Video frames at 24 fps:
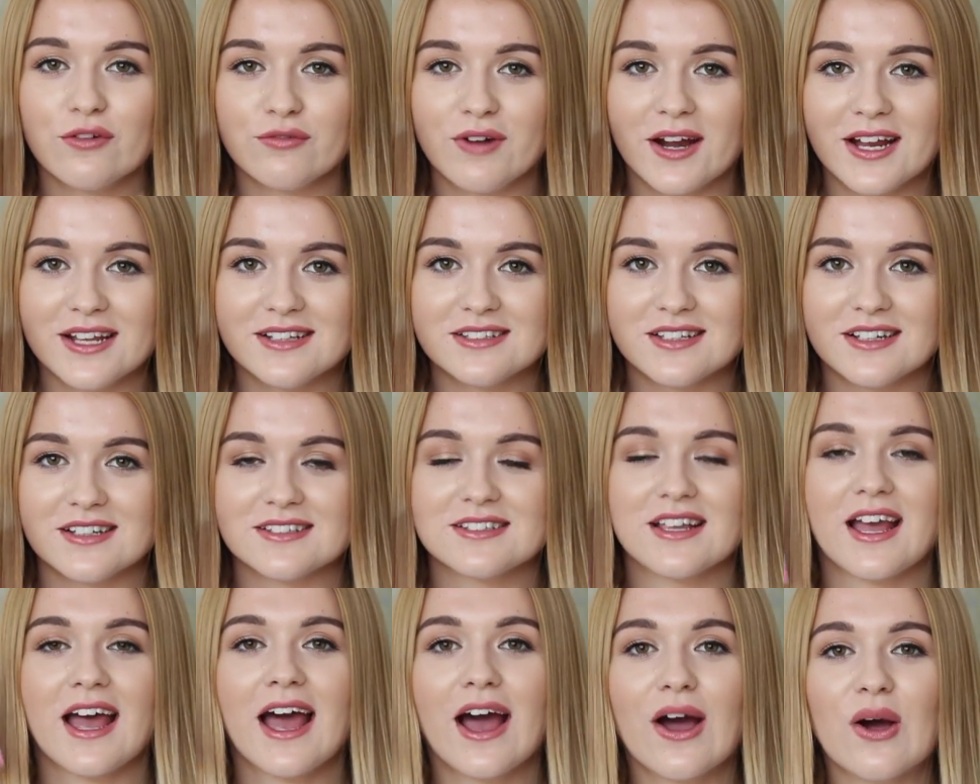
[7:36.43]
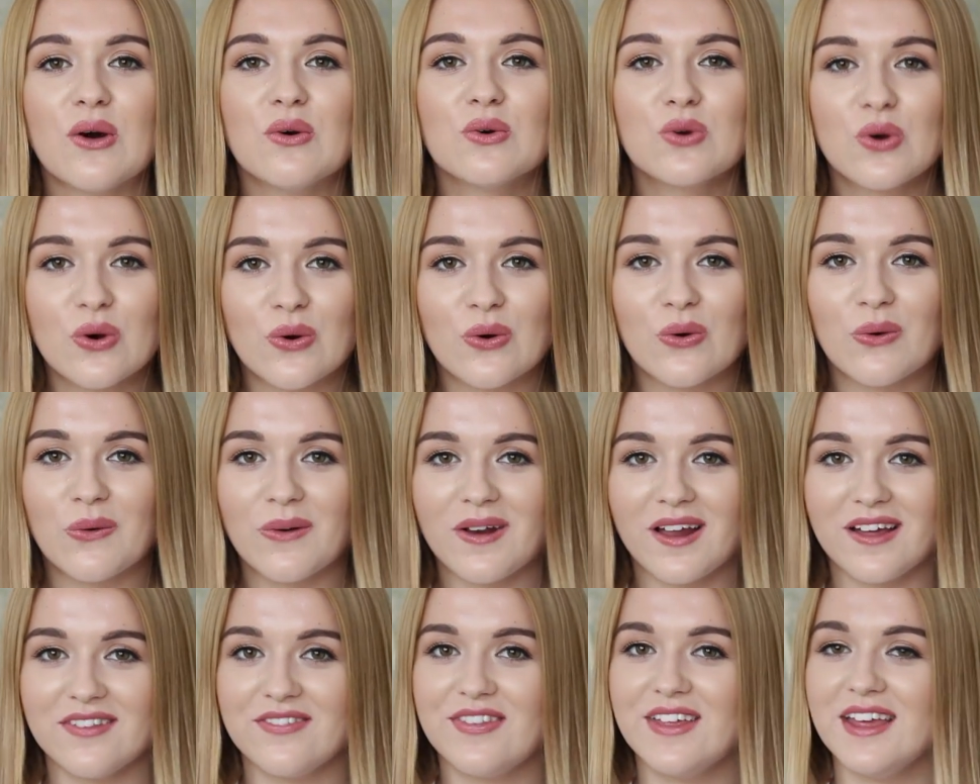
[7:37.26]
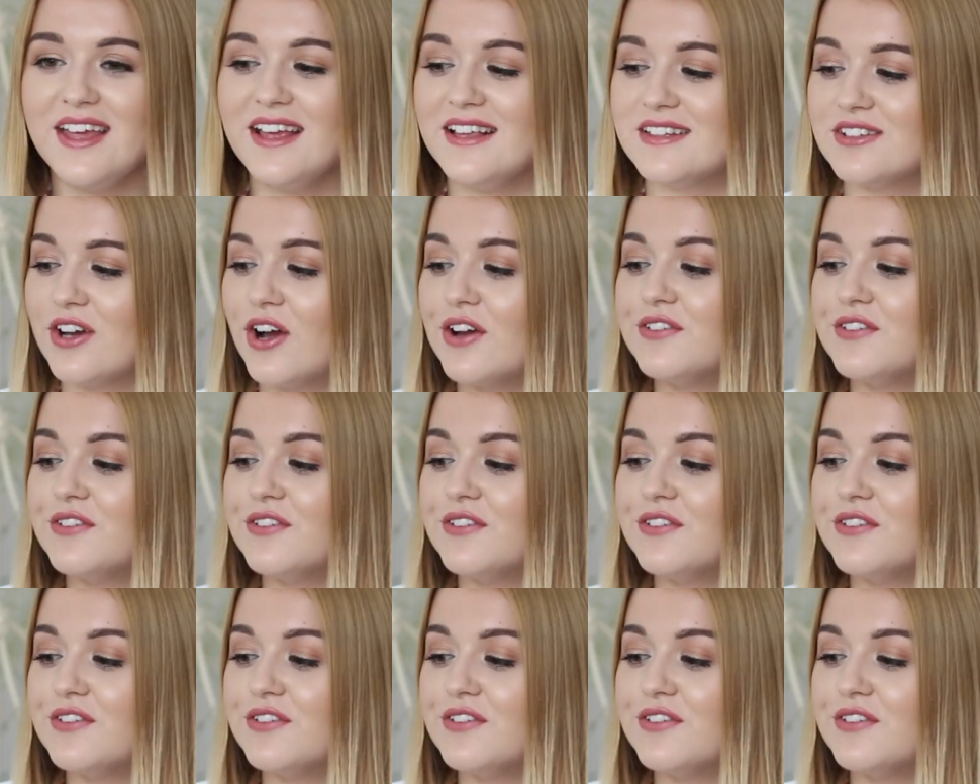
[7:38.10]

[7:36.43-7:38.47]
erasers. How cool are these?